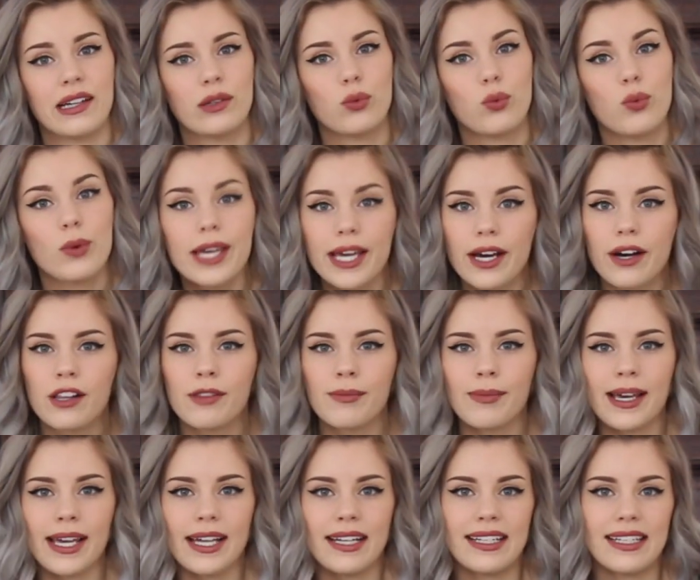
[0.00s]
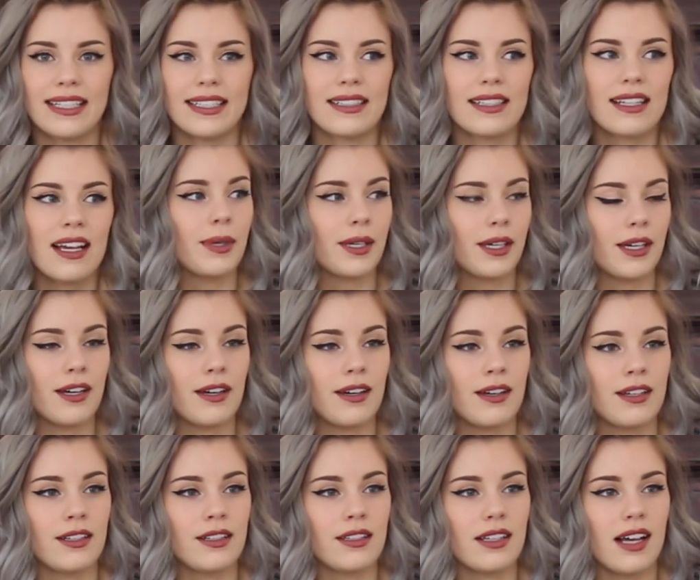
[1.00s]
that we all made it
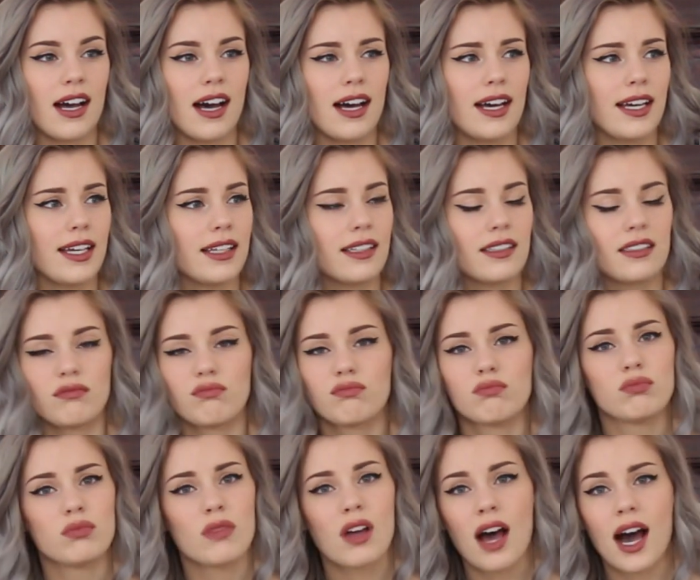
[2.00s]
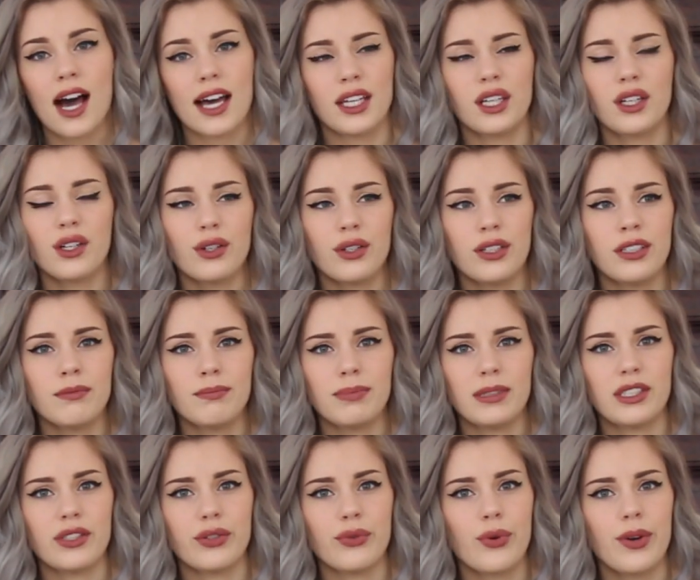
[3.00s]
because I couldn't
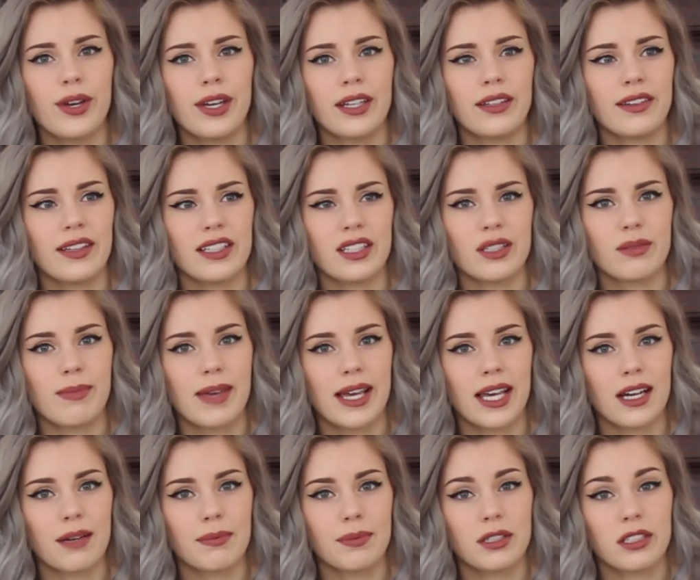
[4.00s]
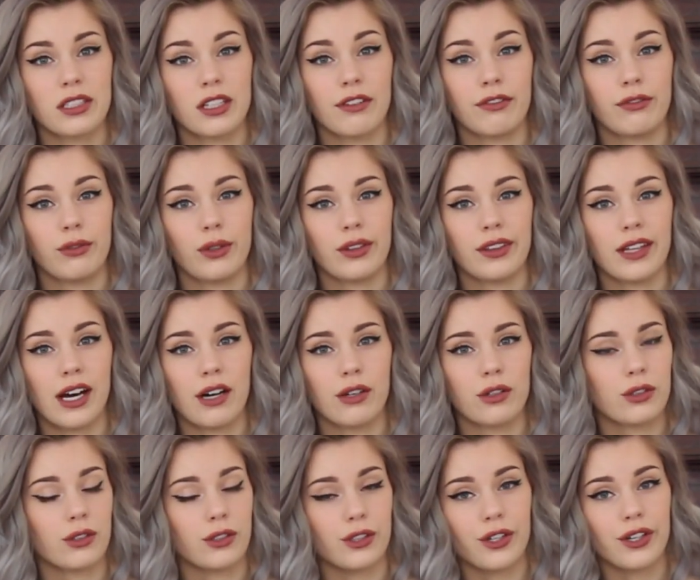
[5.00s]
be doing this makeup stuff
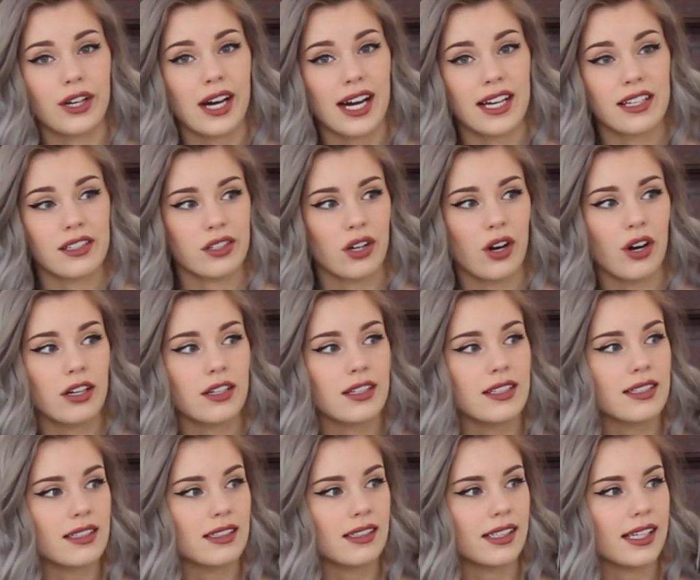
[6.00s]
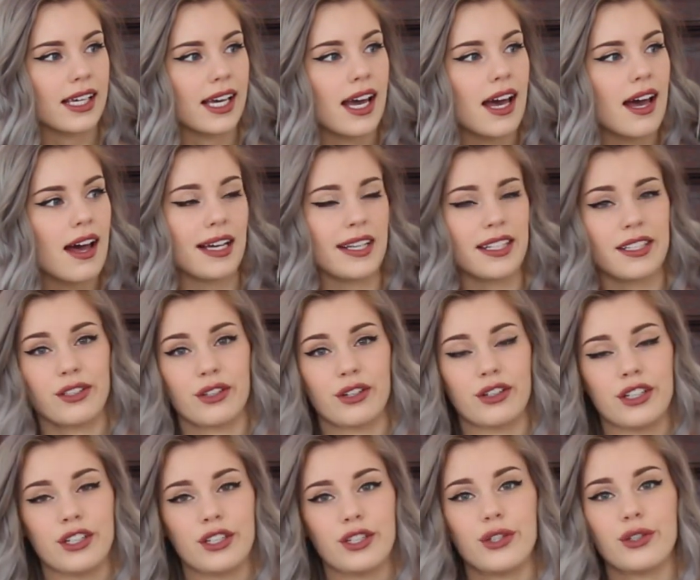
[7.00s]
without all you guys, honestly. I
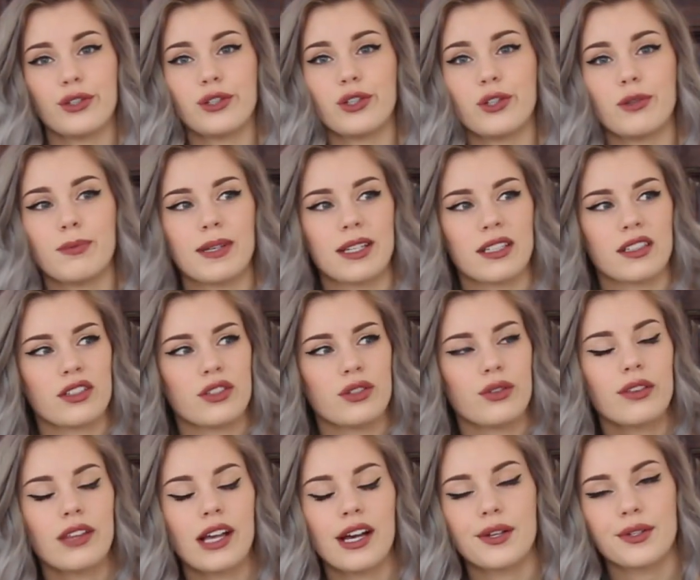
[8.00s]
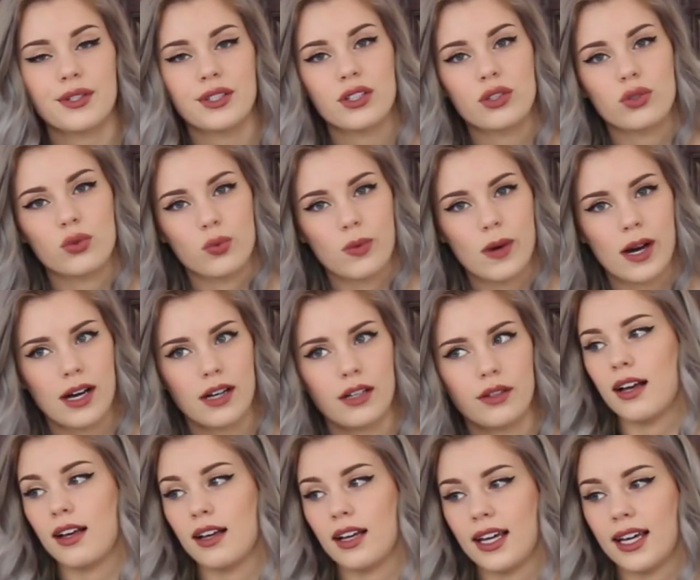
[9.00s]
started YouTube in
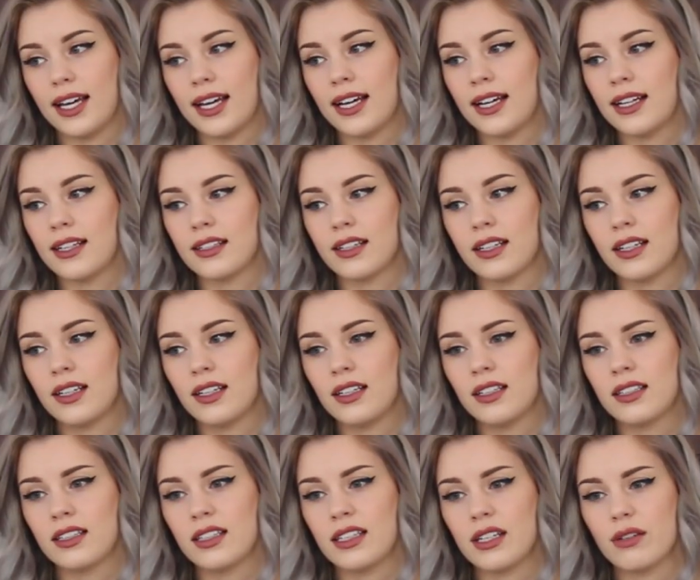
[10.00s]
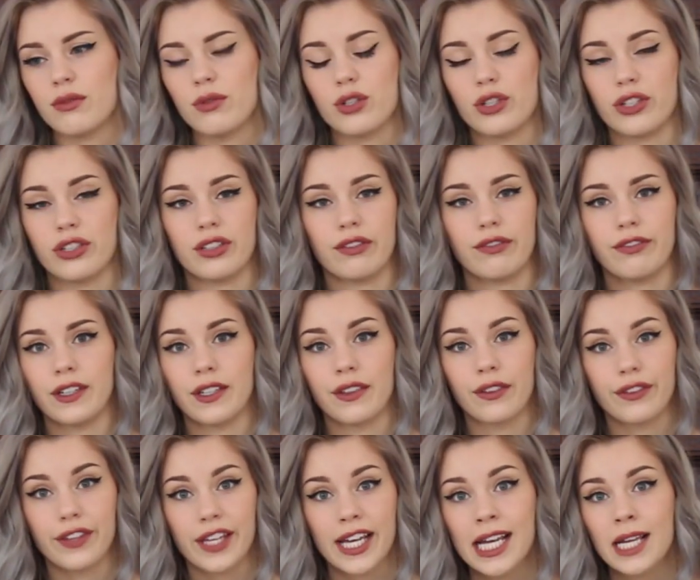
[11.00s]
2012 and it was just a
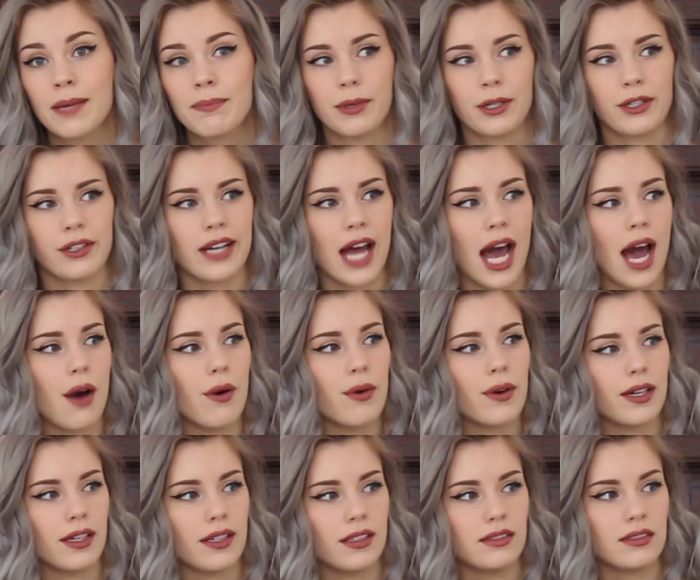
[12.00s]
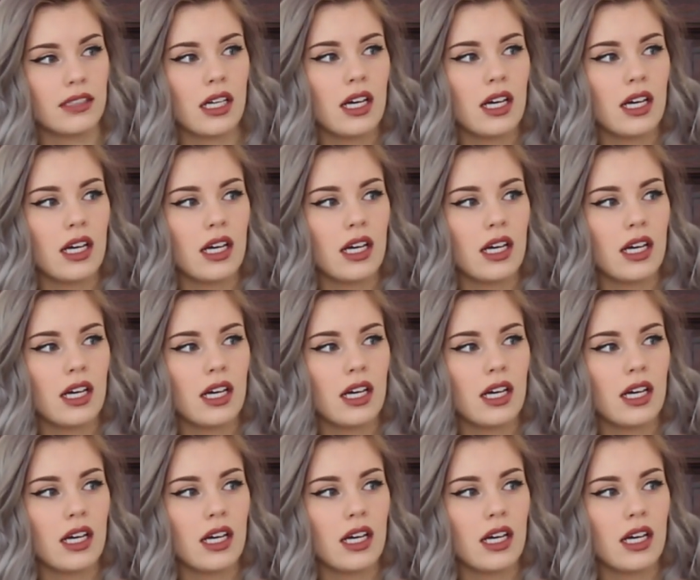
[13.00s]
fun thing, but now,